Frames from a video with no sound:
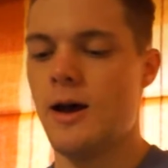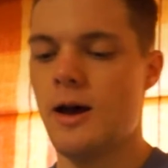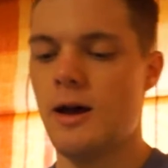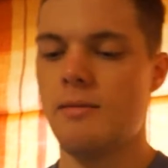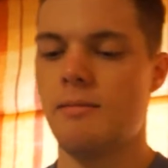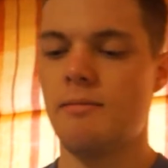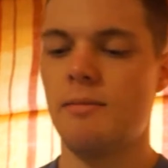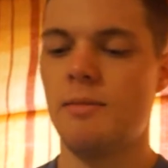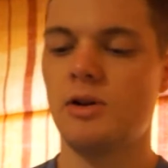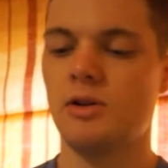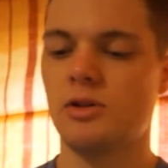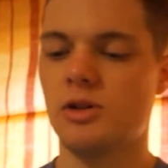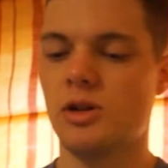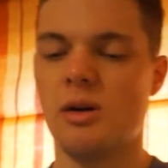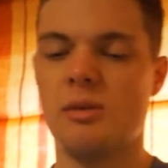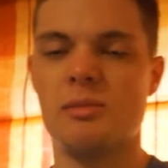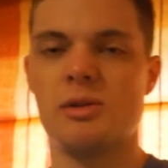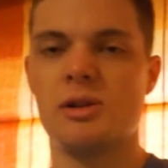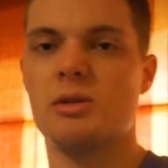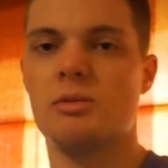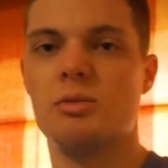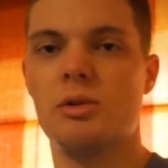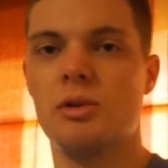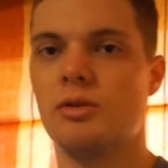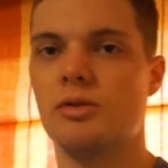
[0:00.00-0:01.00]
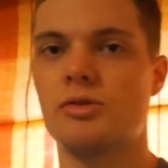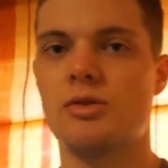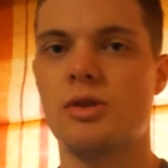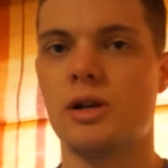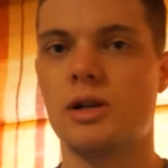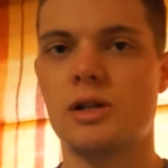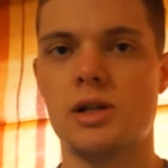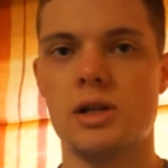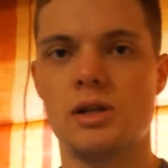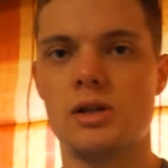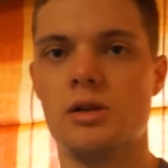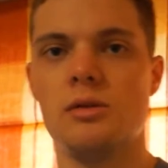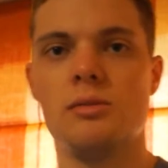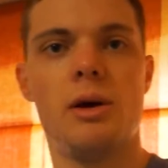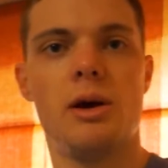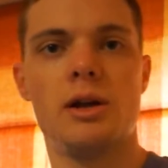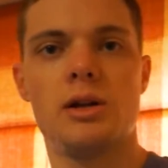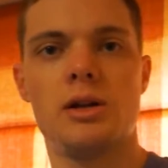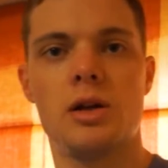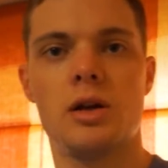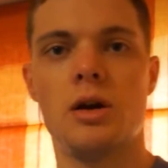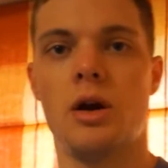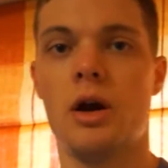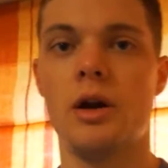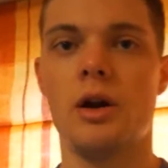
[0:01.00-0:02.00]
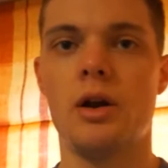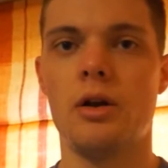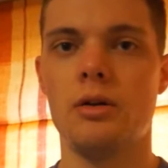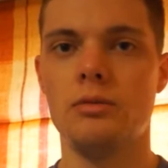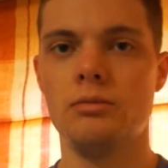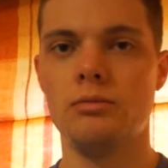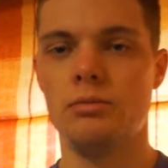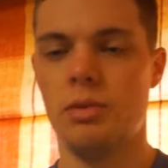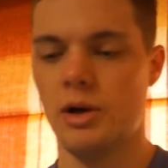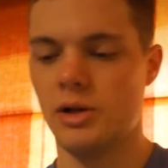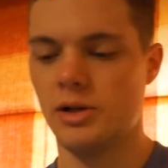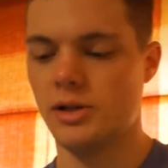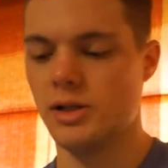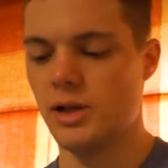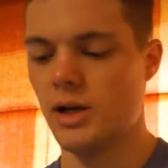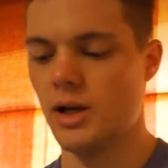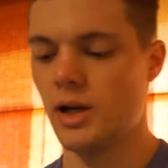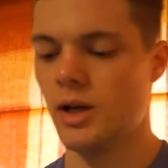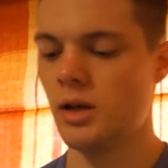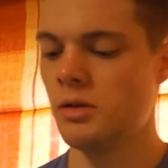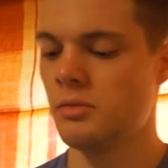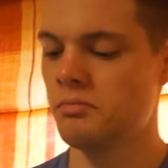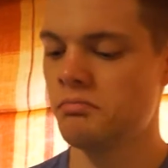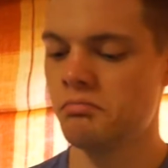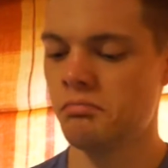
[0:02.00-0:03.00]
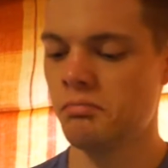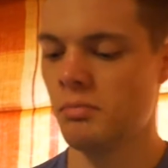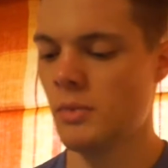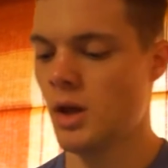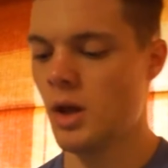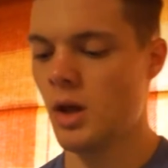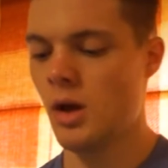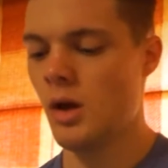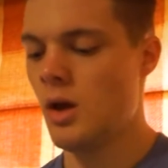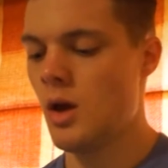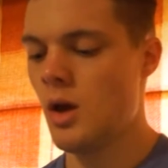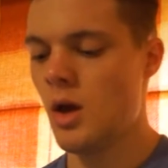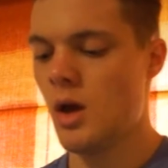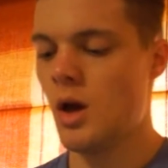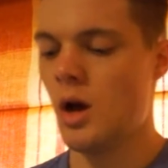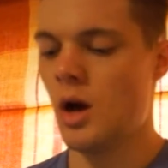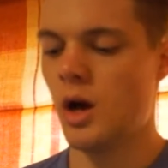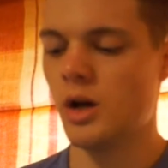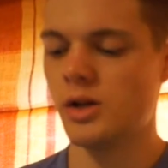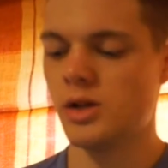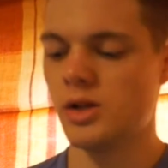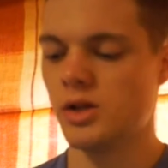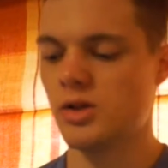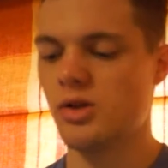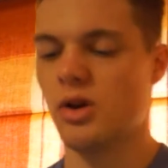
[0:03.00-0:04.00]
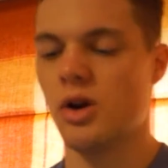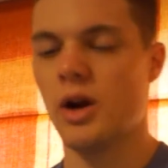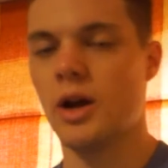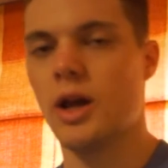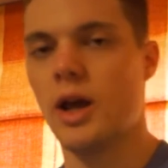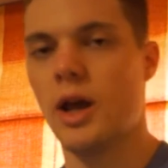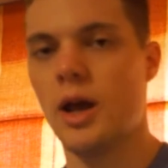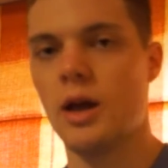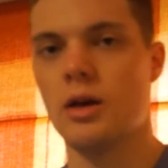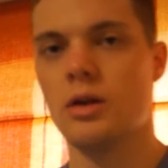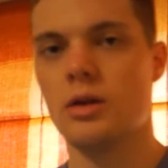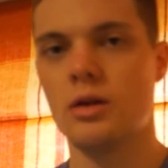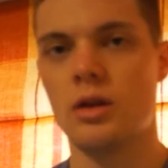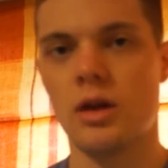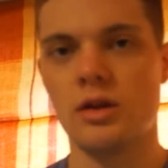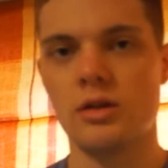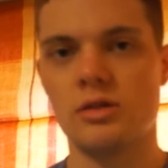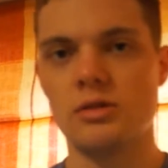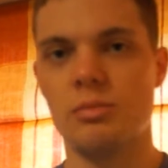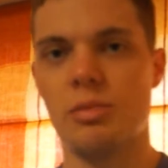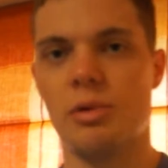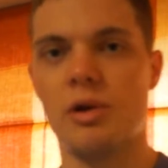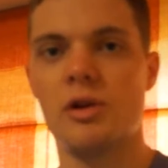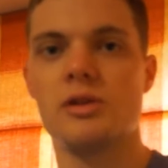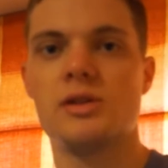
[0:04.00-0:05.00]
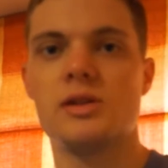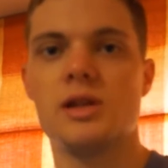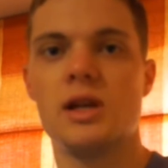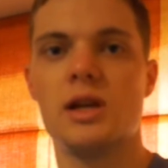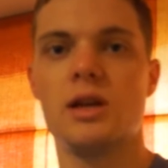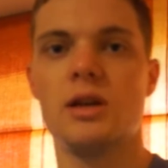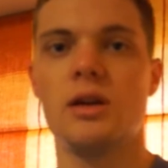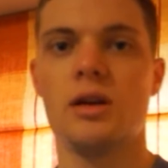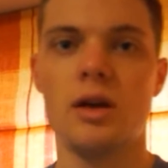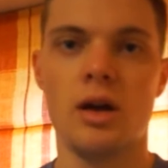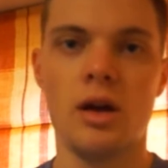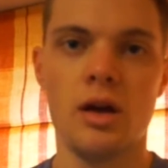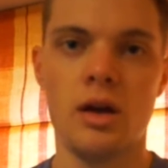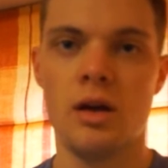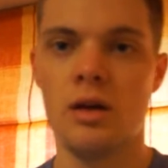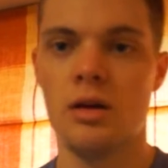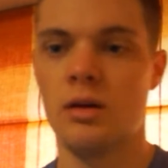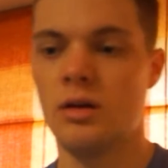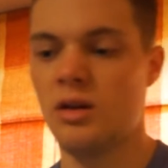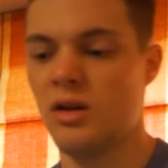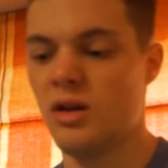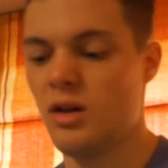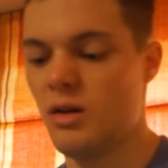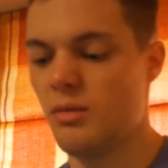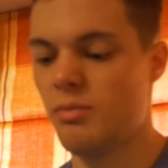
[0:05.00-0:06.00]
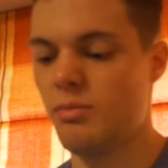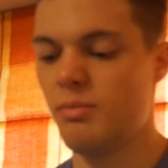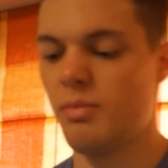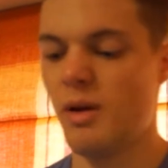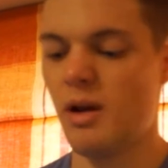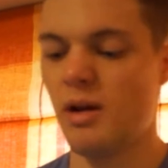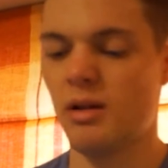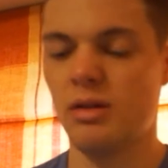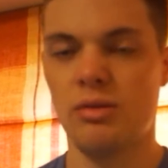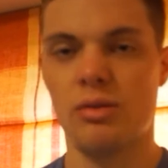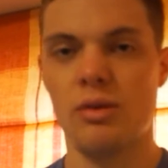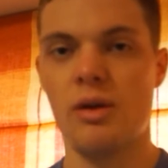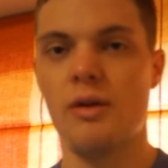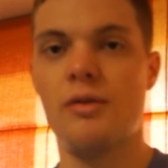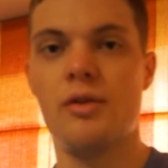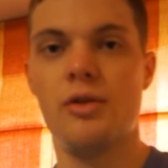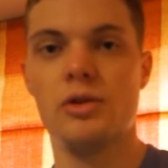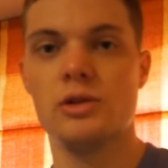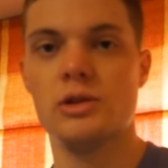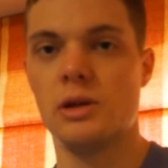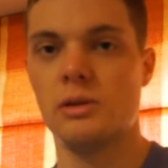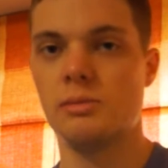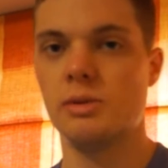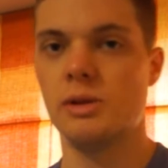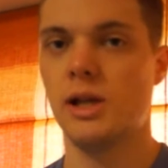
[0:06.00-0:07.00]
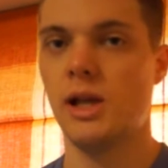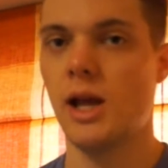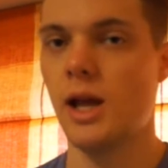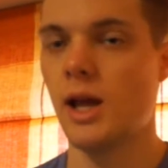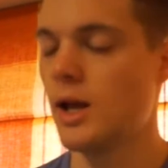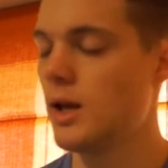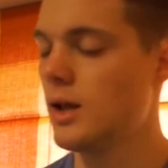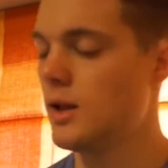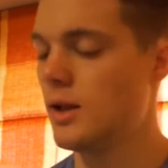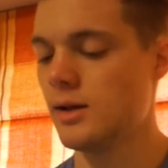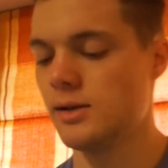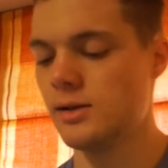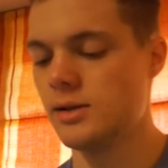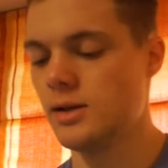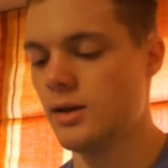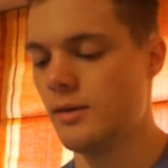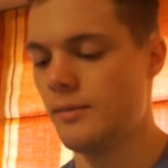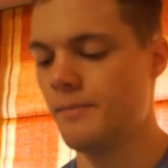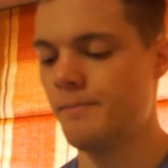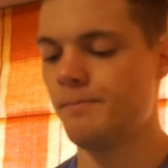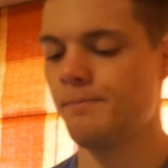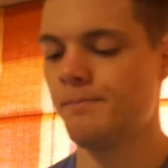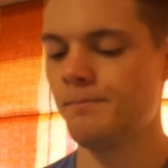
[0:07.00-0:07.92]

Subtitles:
meal timers, I wouldn't stress it too much. I don't personally. I just try and get a good dose of protein about 3 or 4 times a day. That's it.